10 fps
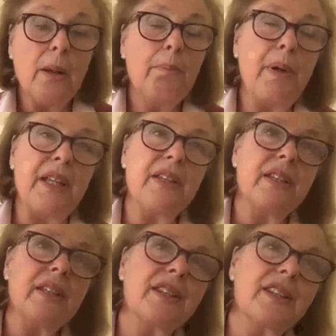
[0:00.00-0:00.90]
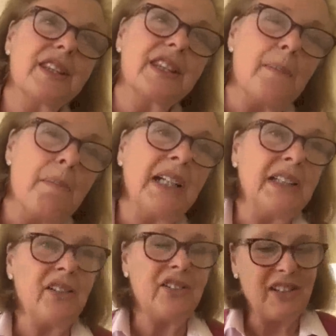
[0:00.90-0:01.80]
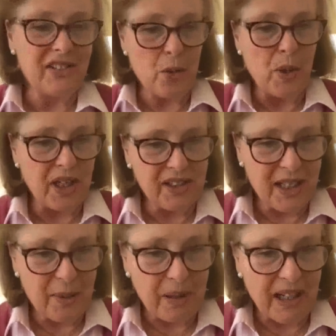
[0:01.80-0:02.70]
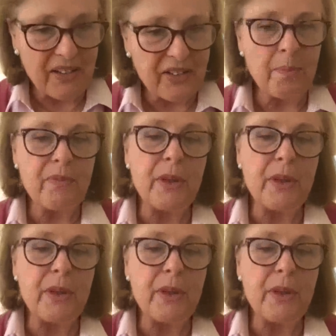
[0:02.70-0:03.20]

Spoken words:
But the minus is the word neoplasm.